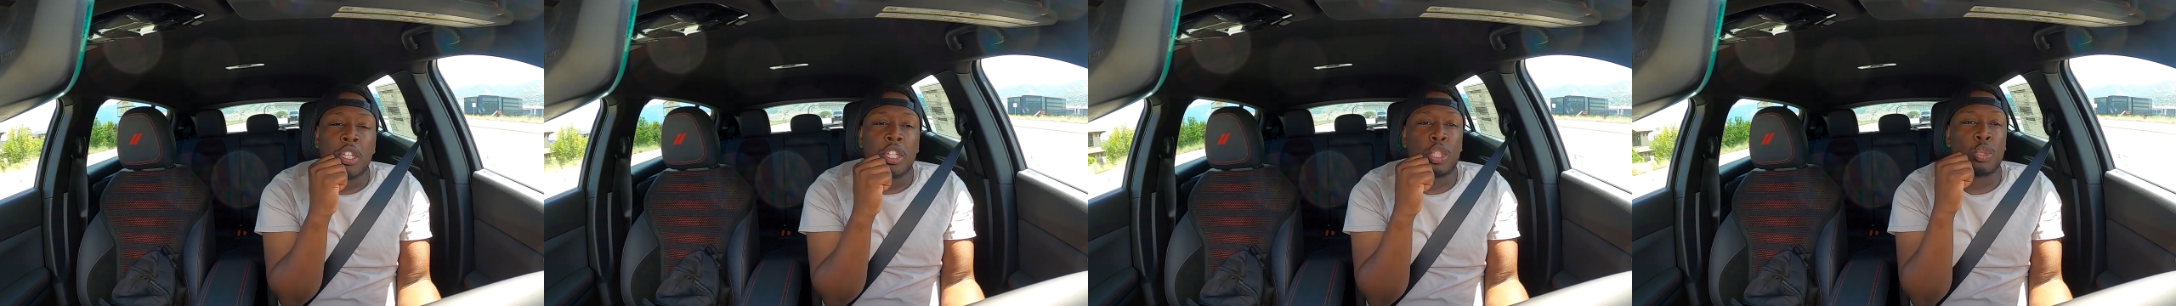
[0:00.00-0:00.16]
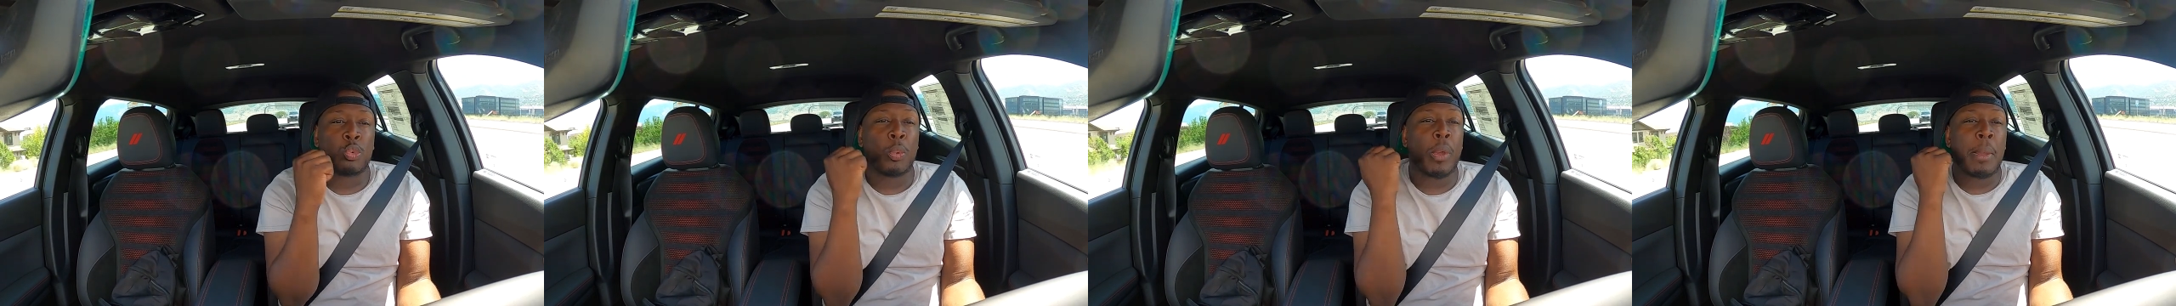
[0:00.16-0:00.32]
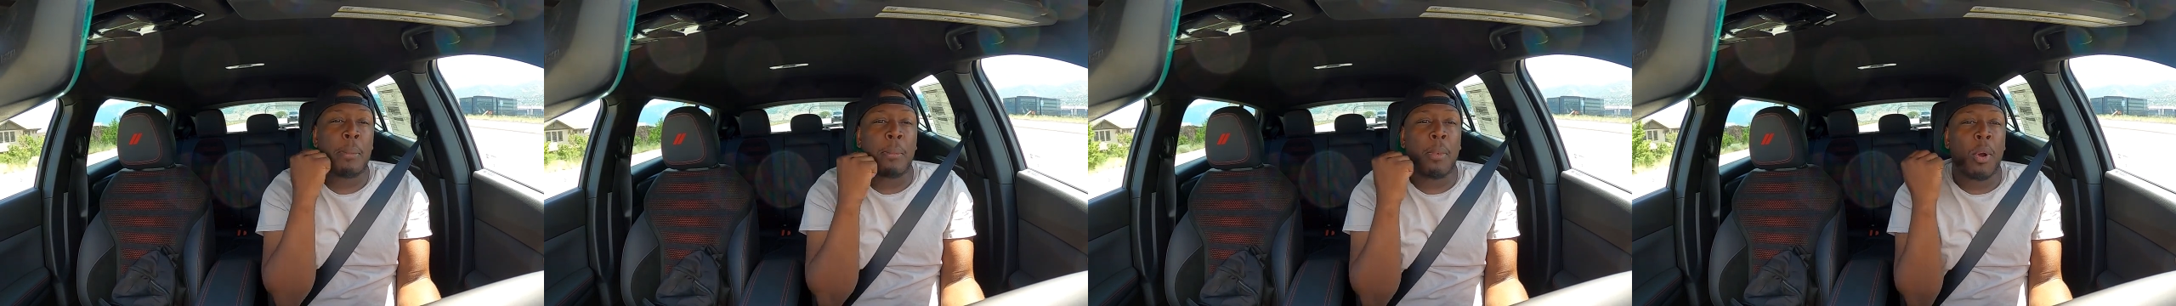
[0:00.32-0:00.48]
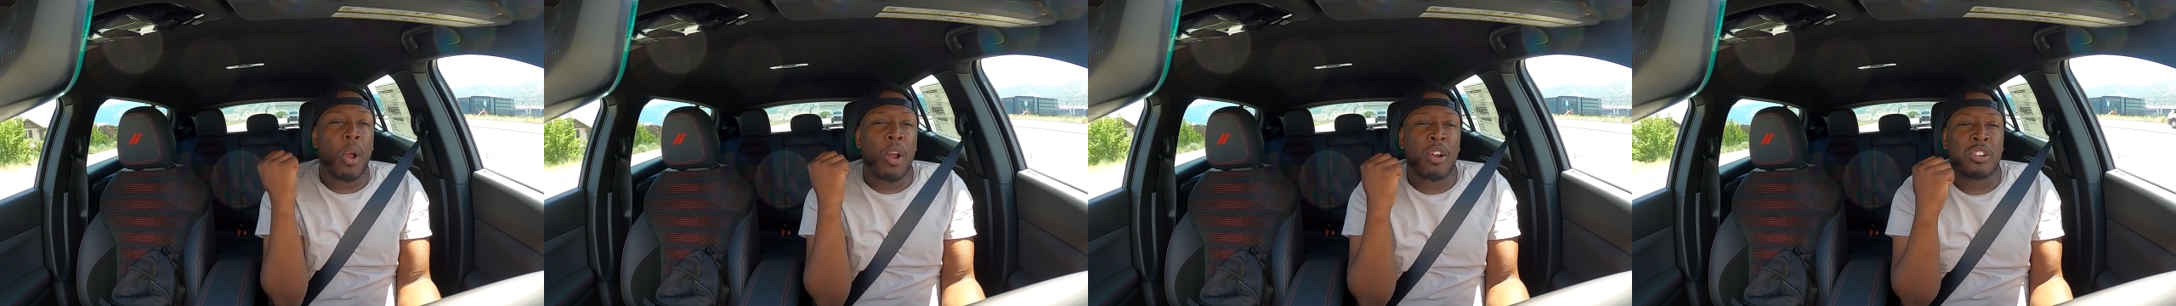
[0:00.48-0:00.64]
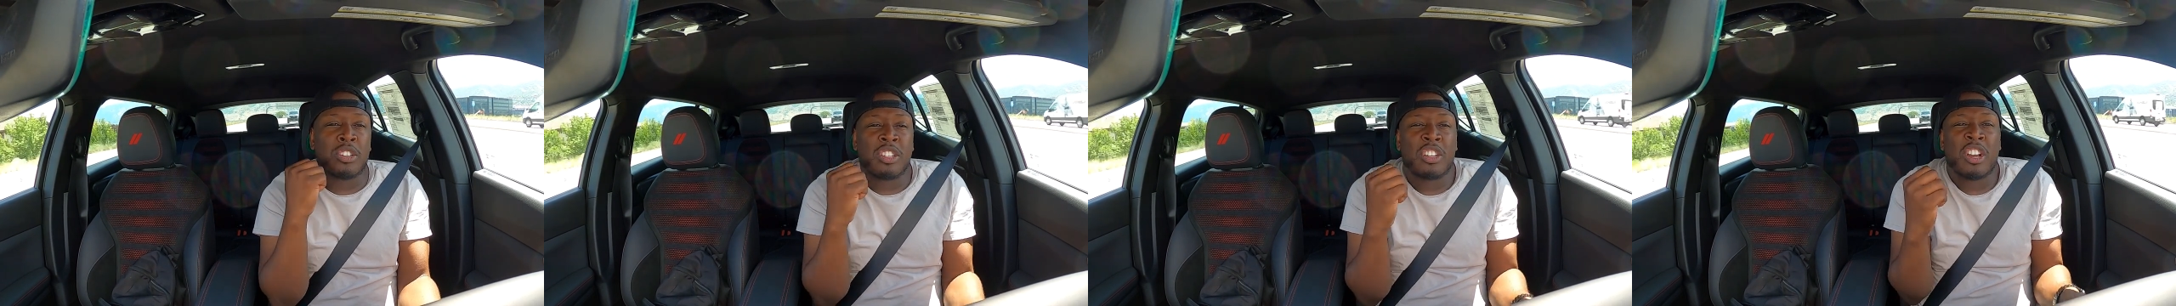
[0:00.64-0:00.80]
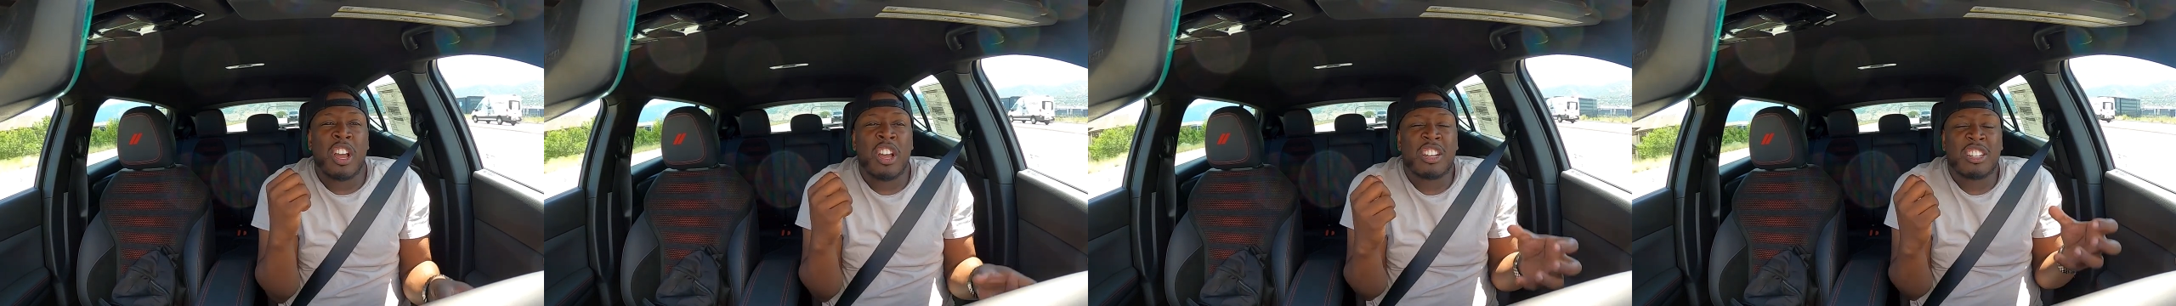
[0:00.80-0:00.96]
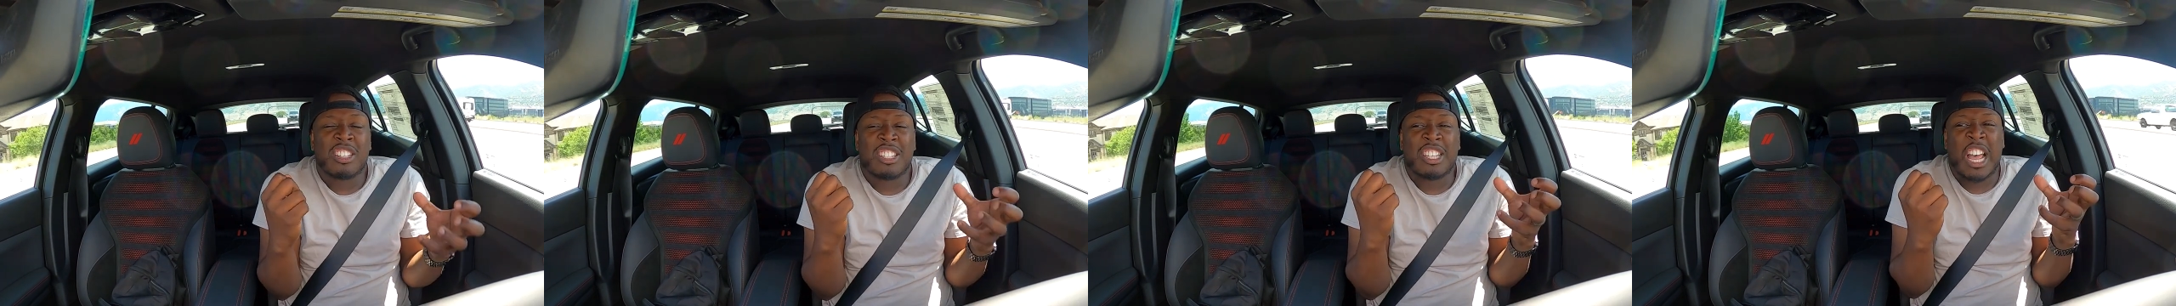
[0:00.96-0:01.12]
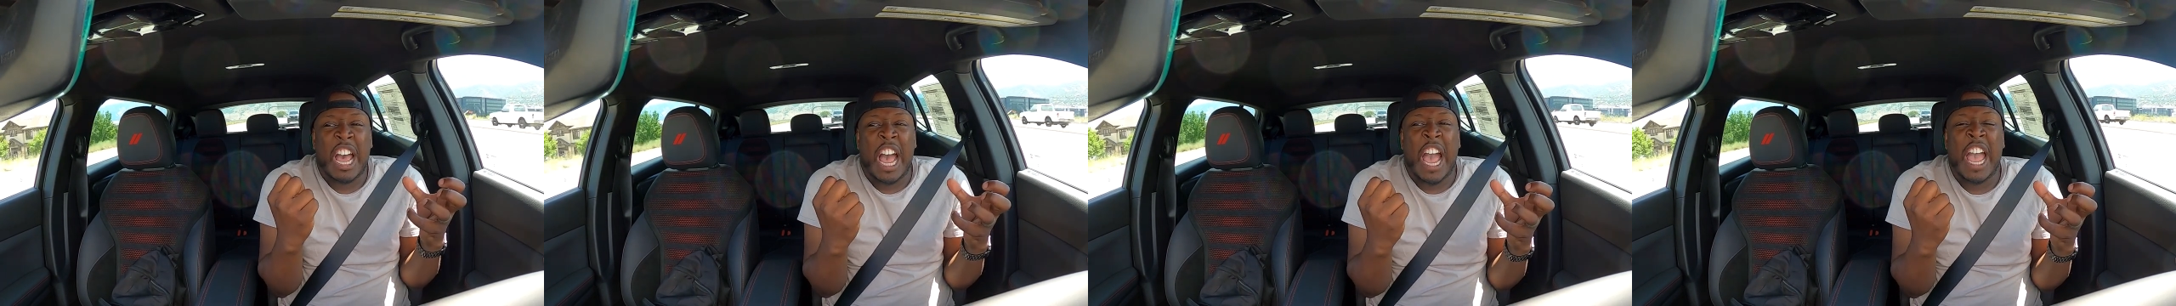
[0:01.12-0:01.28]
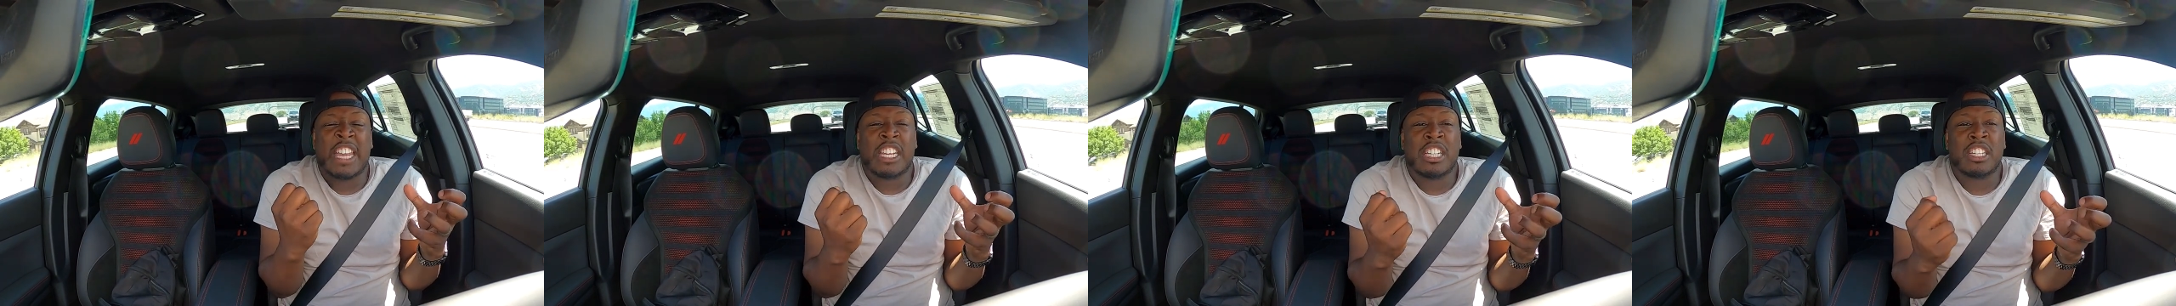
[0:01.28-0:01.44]
sway bars are not
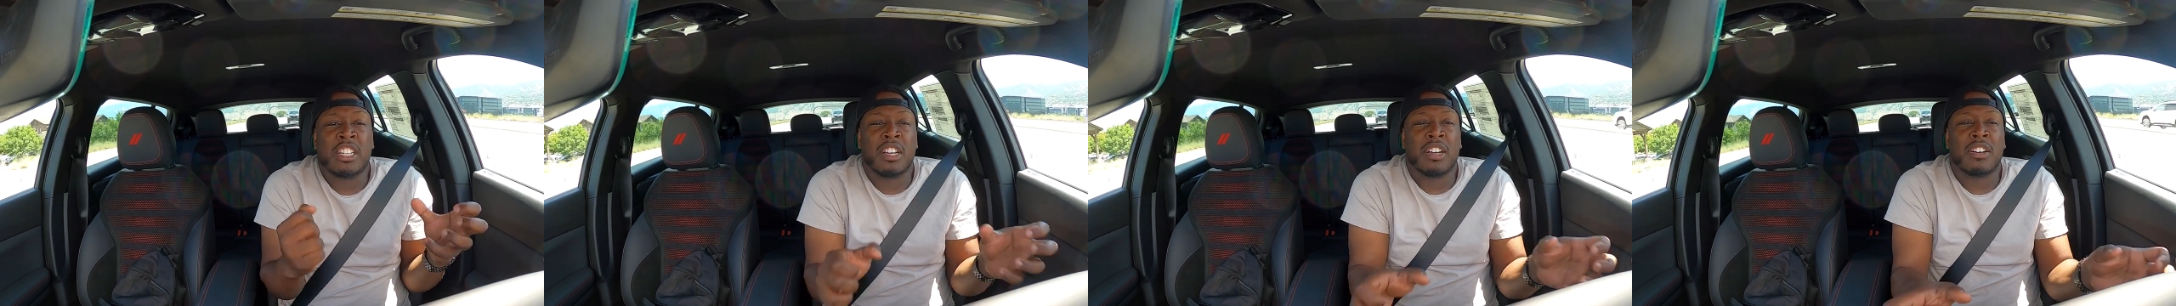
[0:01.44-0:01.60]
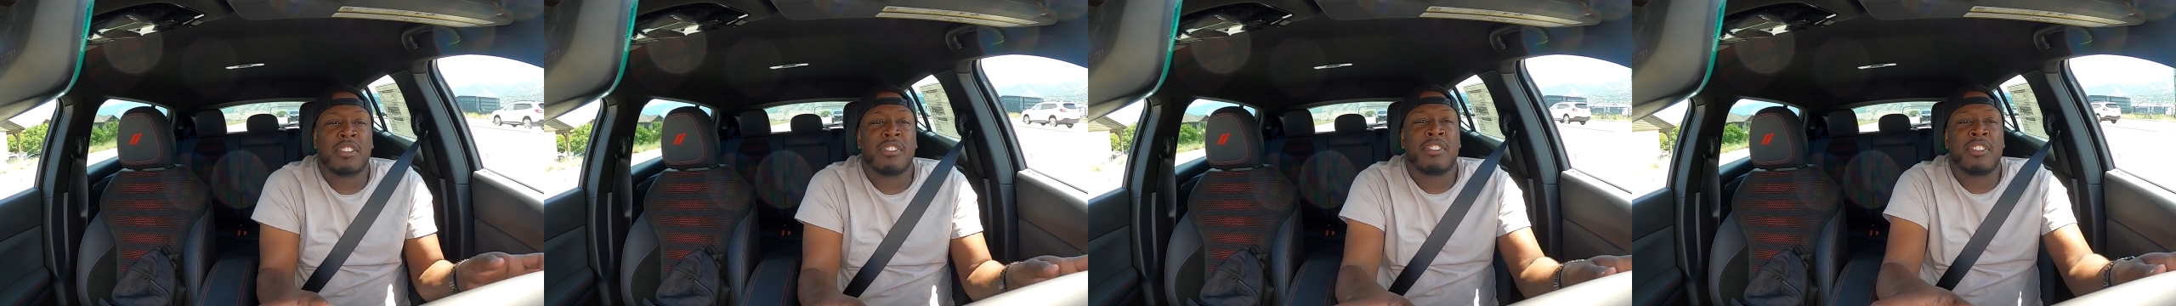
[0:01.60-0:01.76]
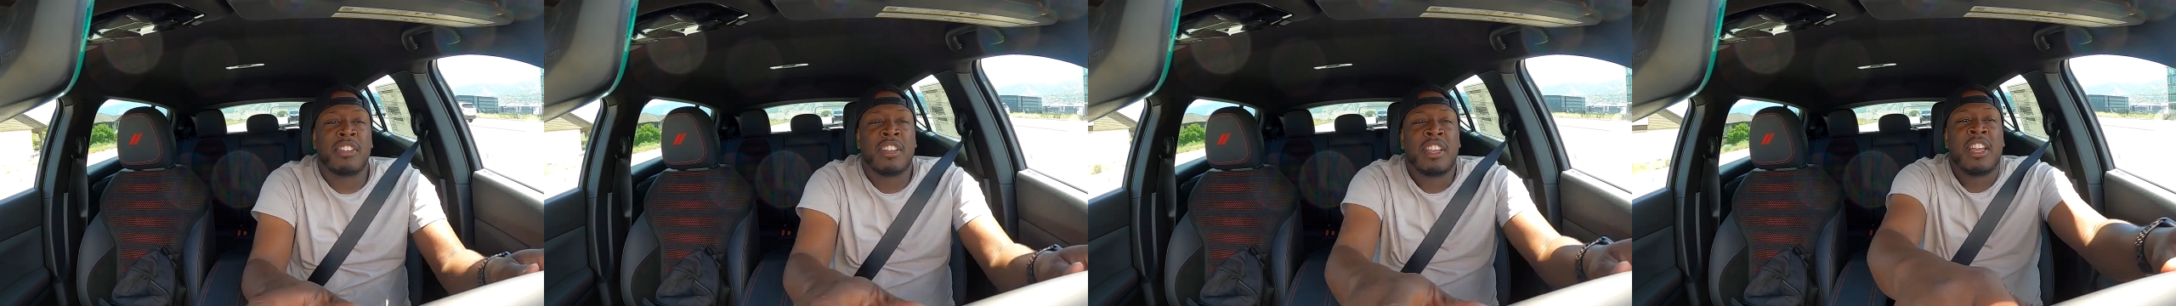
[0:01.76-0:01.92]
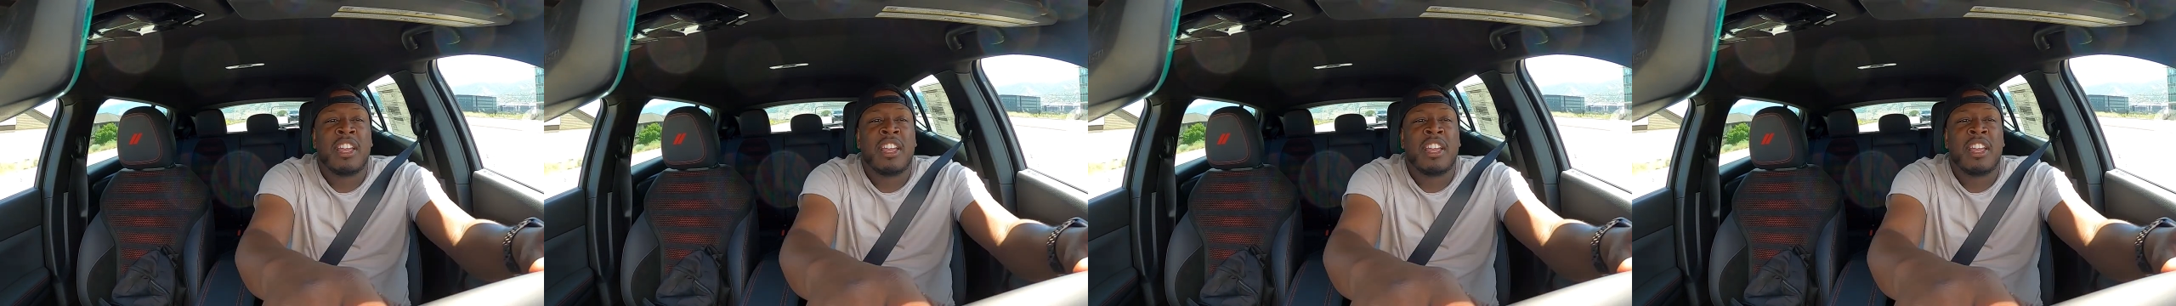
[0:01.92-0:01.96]
tight enough.